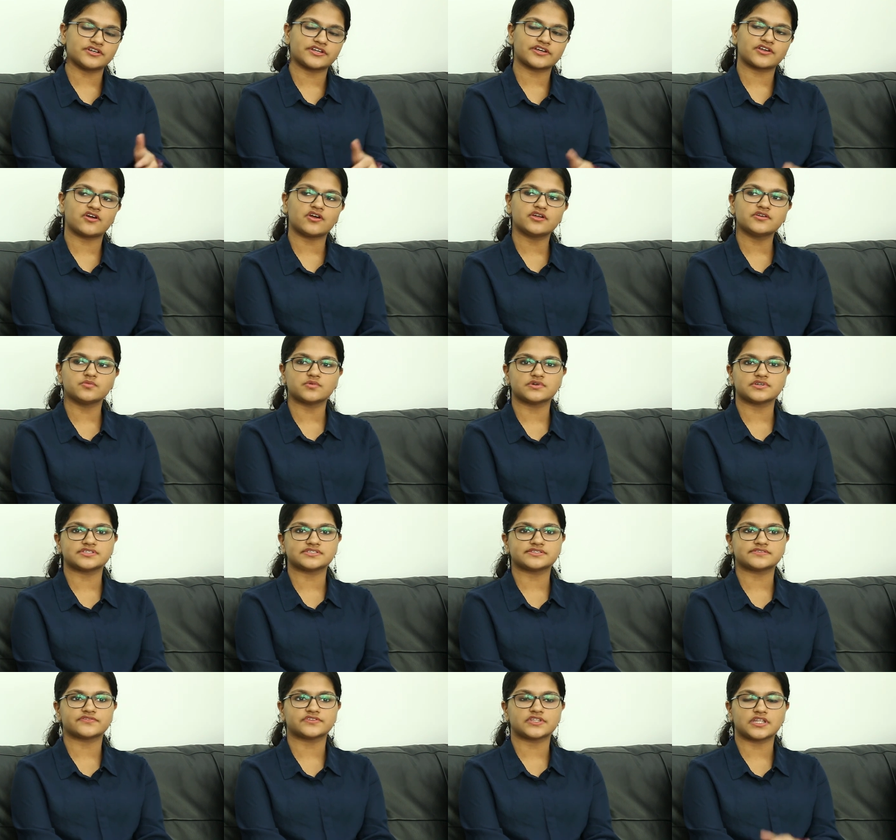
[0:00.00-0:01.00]
world record
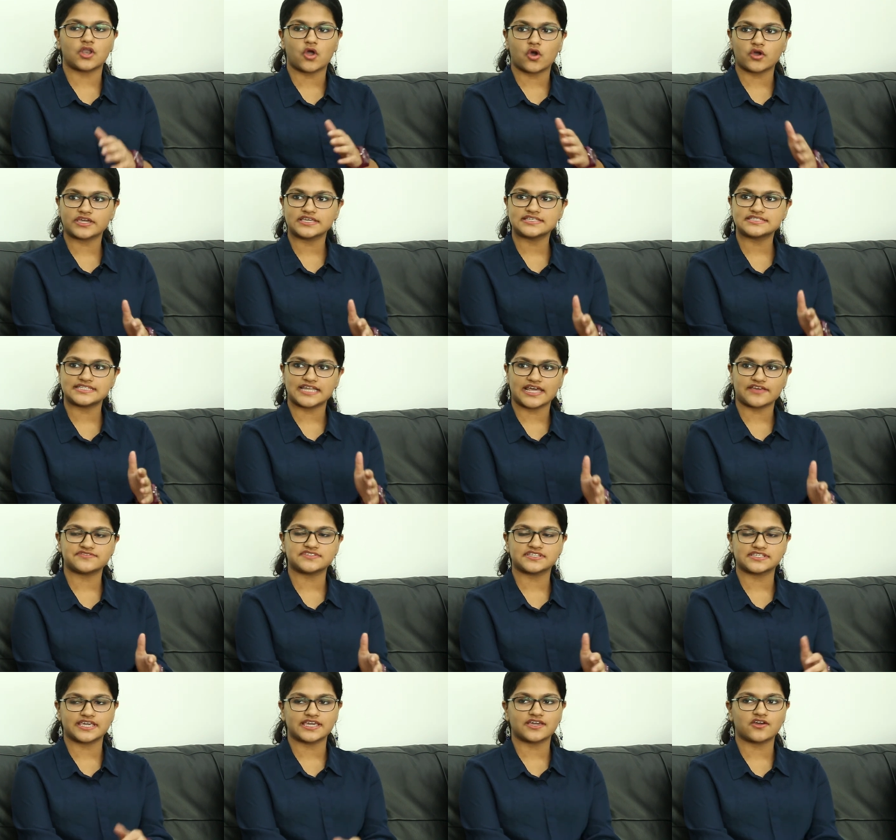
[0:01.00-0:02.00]
was for the longest live
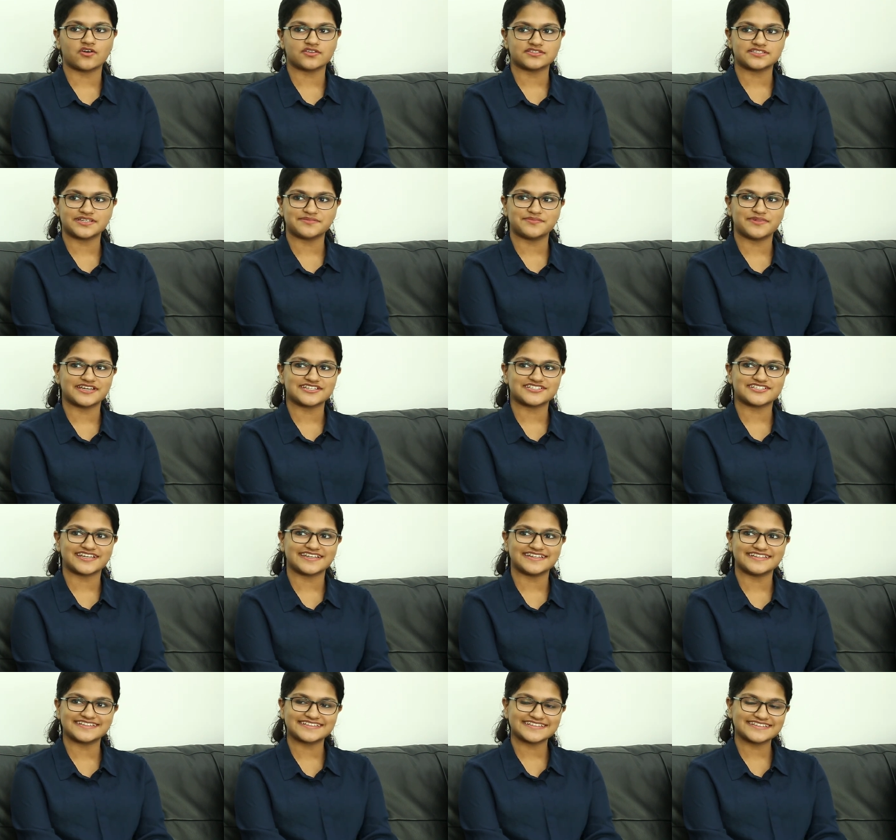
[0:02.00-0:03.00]
singing concert by a
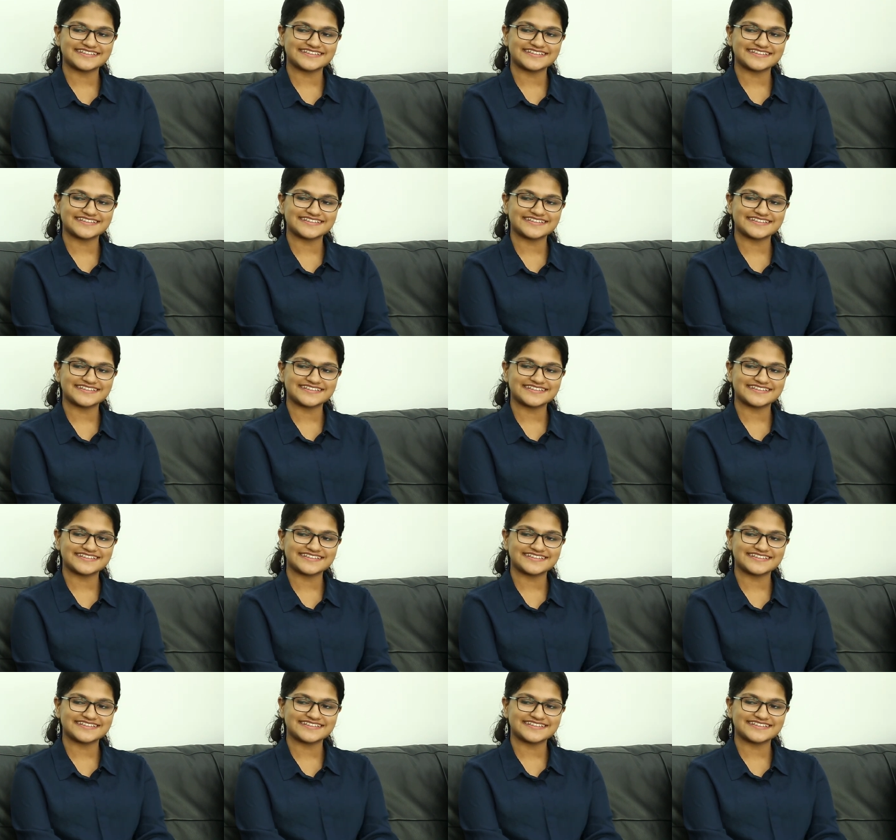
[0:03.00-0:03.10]
child.